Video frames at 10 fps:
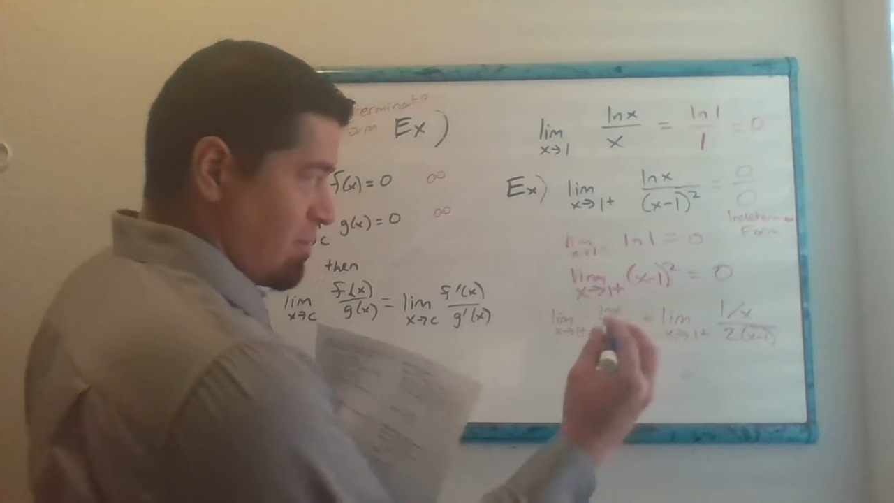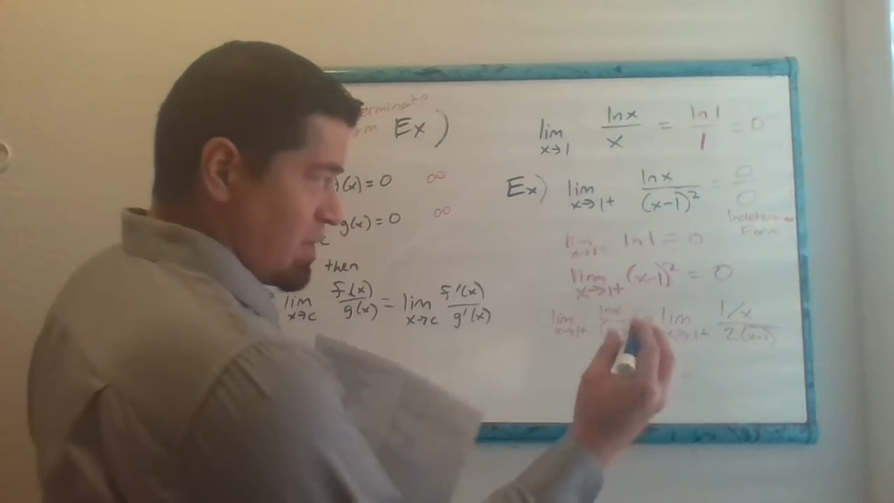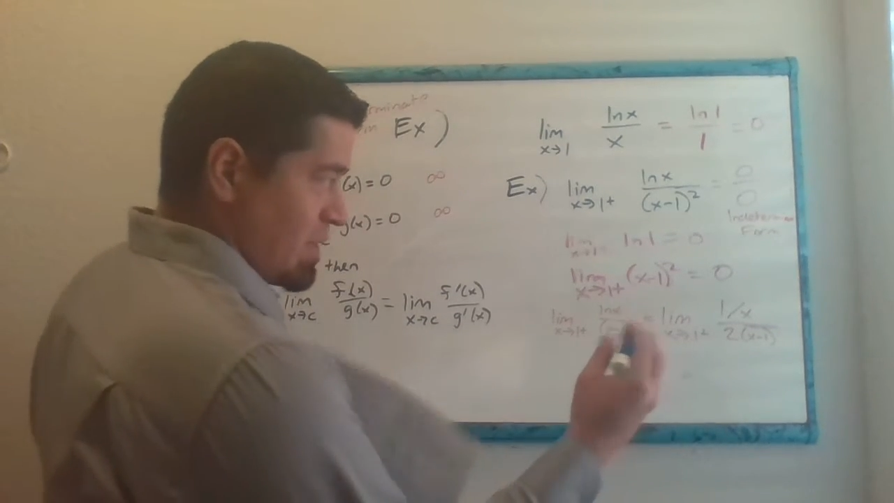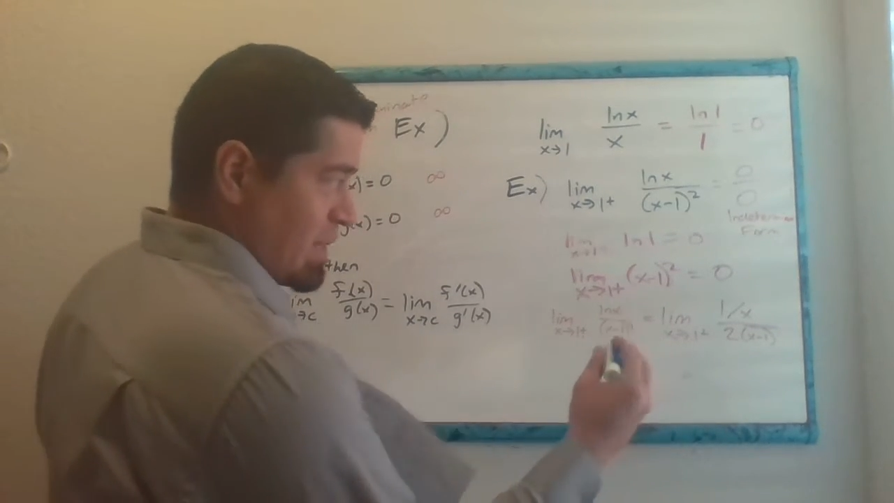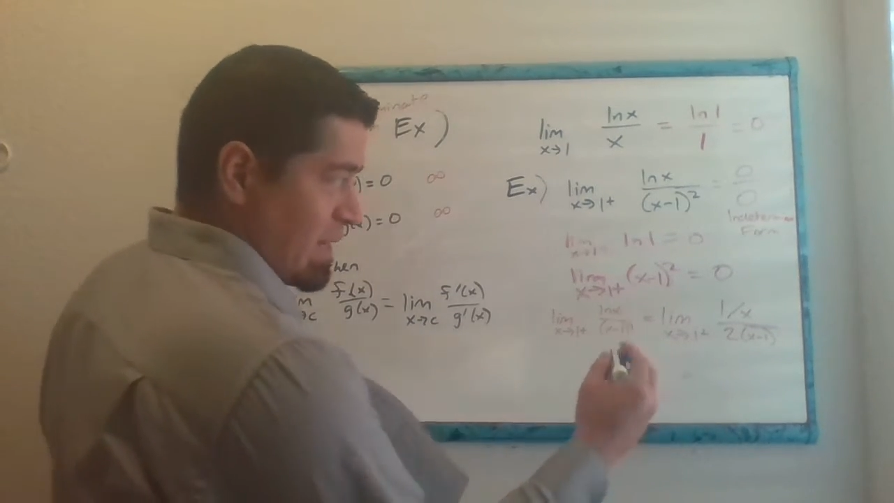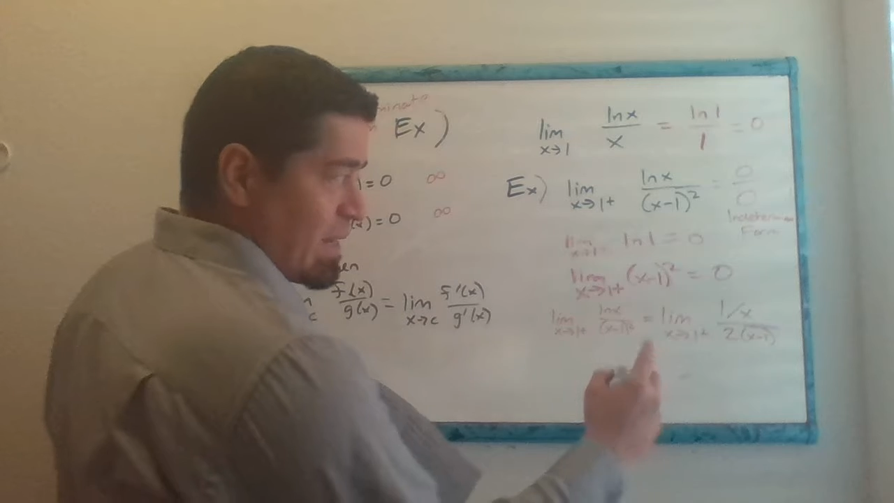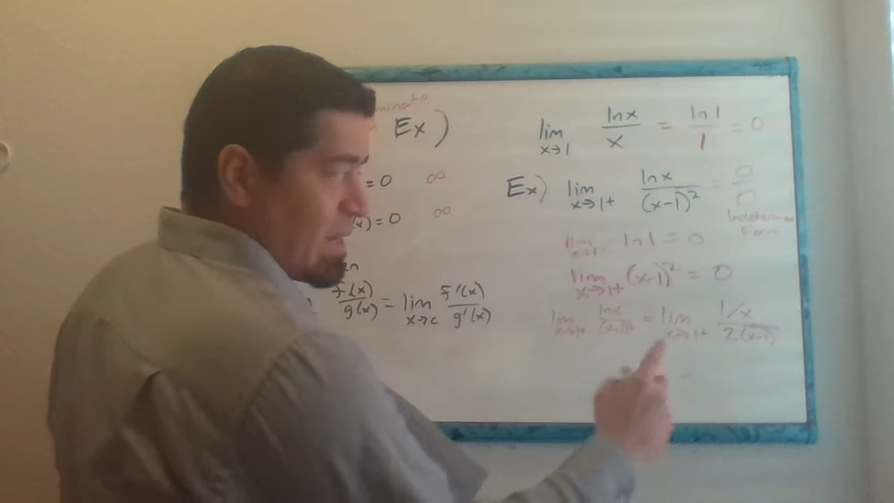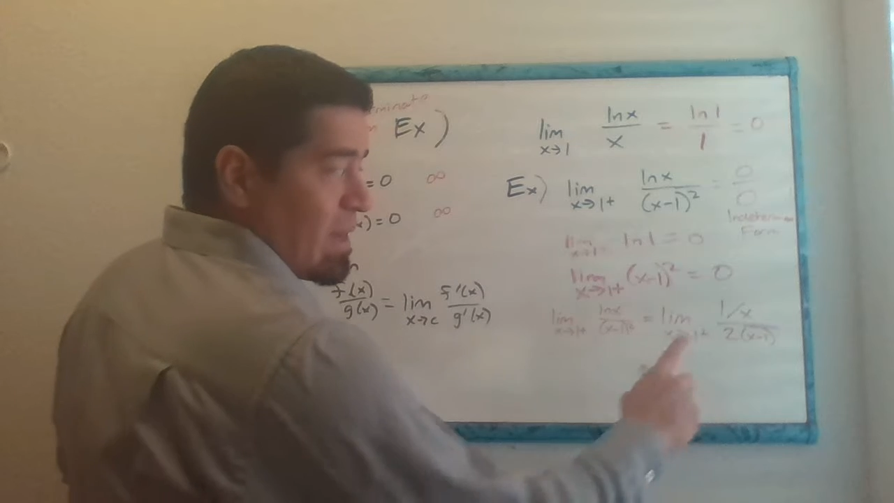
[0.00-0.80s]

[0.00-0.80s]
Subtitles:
for the delay.